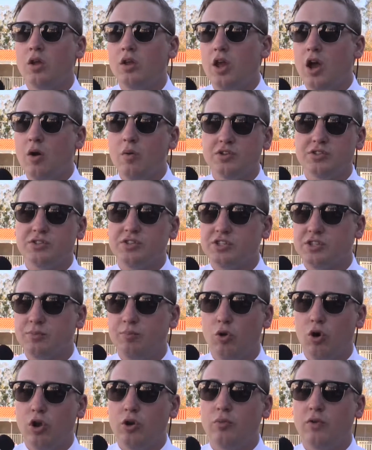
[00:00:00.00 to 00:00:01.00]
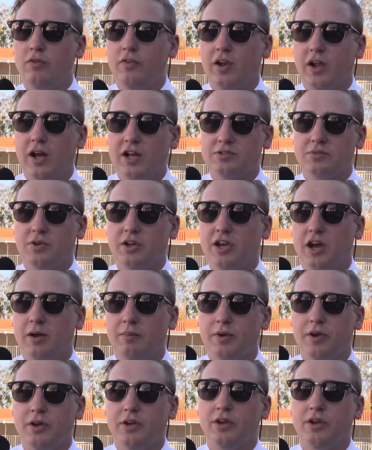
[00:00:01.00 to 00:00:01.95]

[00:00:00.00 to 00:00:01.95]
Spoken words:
Yeah, I wasn't disappointed with her last week up here.